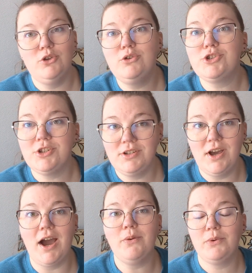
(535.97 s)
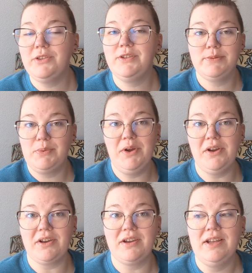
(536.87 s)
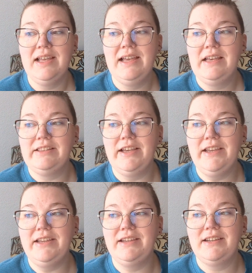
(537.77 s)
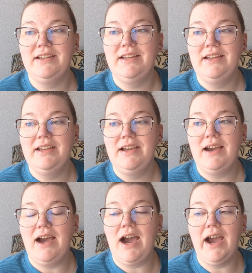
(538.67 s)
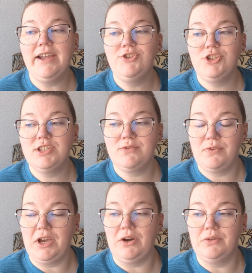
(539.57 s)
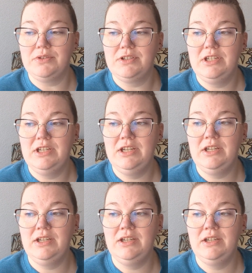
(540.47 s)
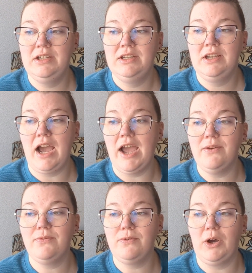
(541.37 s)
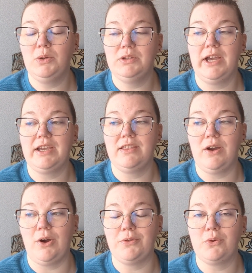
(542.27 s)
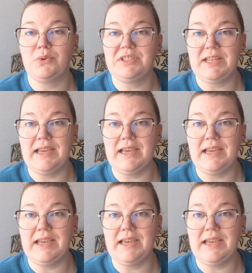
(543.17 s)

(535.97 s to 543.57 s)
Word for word: you should not read this book. Like, I just felt like the author was